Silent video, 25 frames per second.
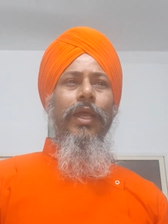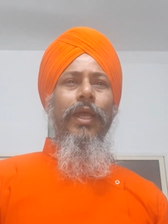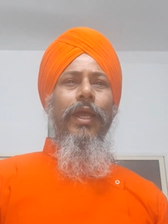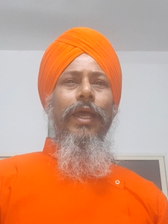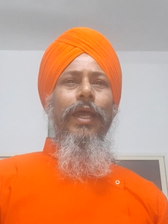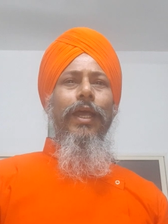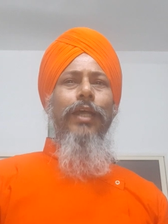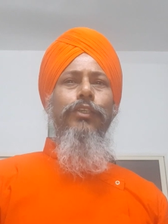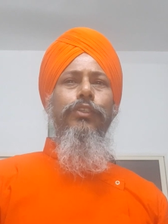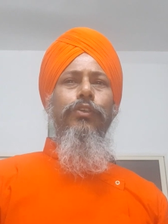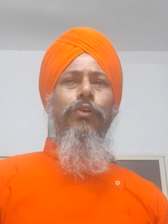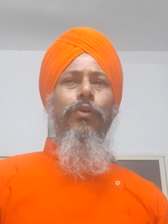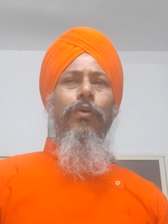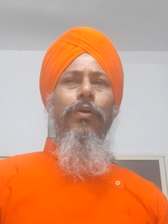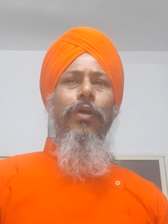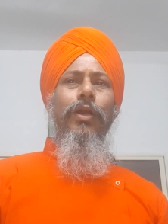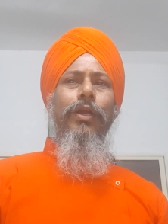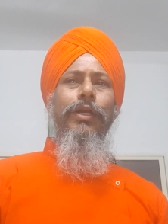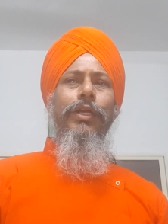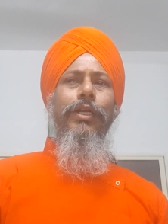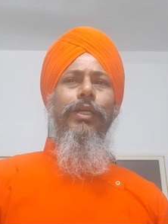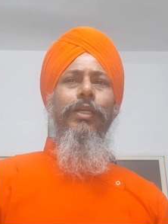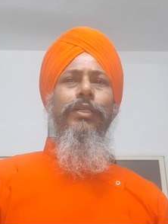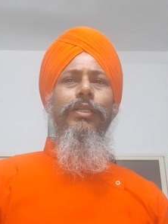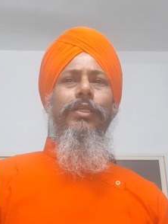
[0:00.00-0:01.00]
As
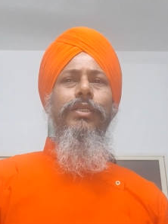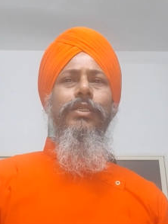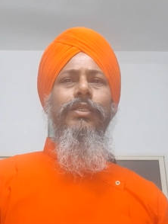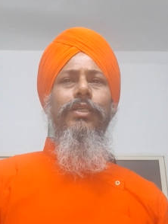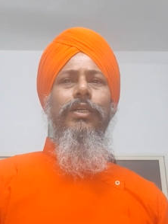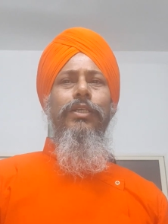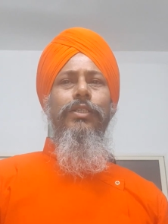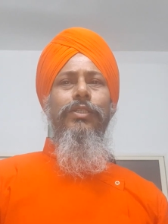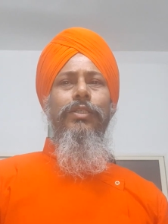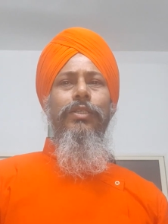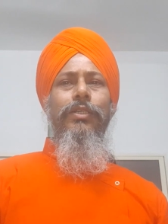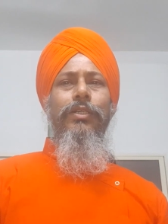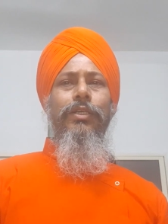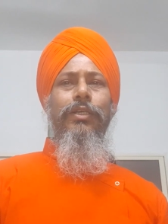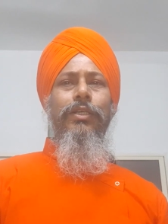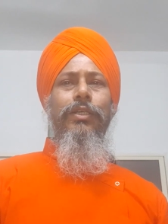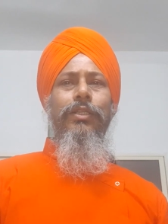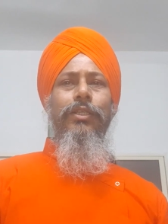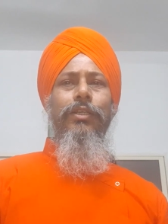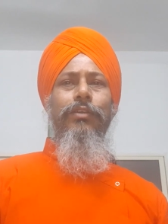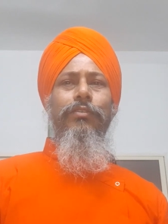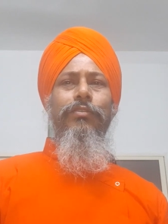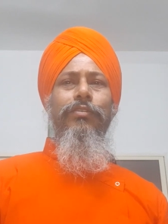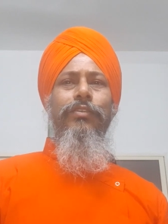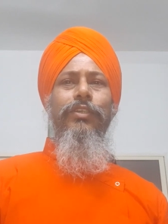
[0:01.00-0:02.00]
already discussed,
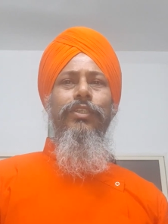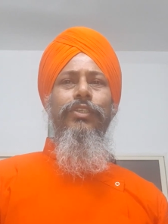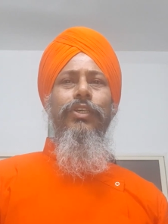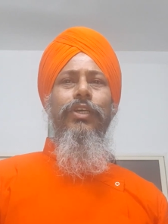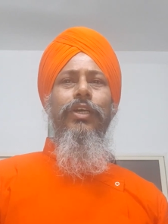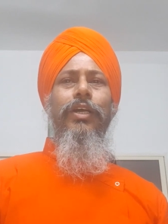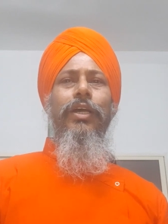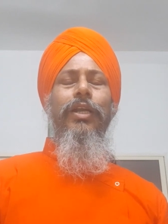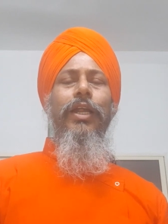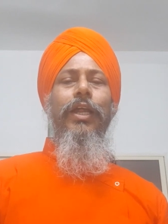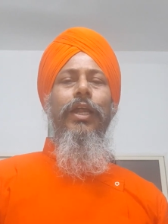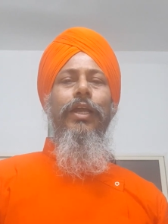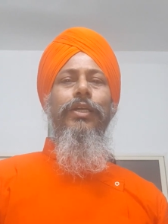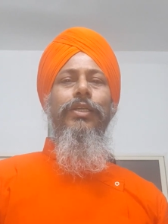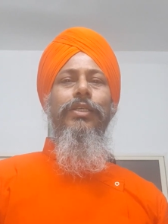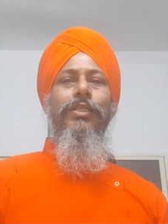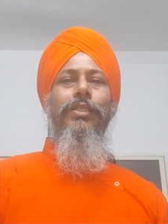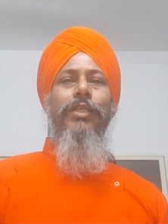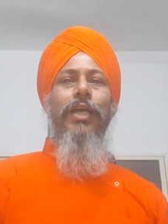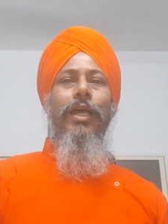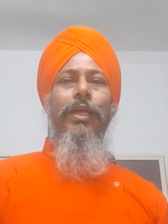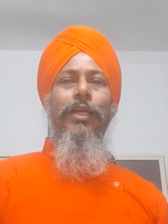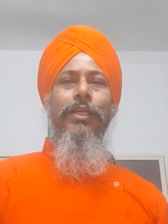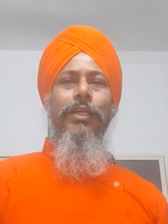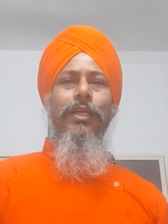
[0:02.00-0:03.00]
the physical and
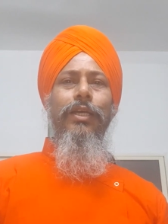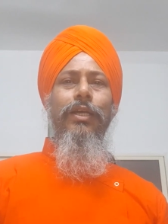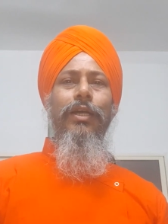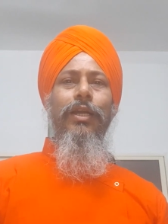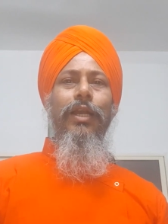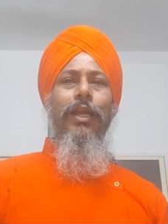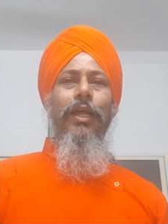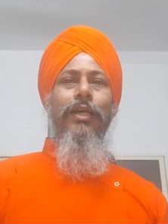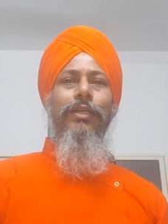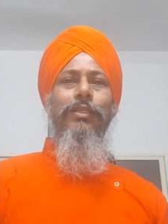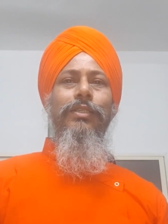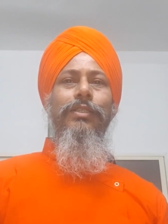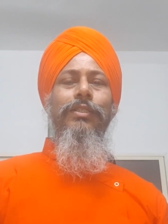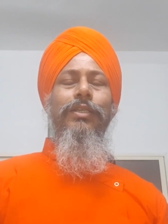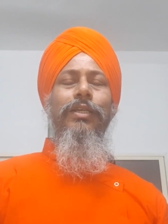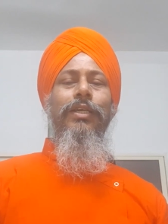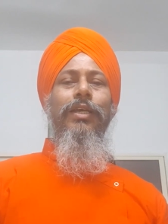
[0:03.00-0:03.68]
psychic clash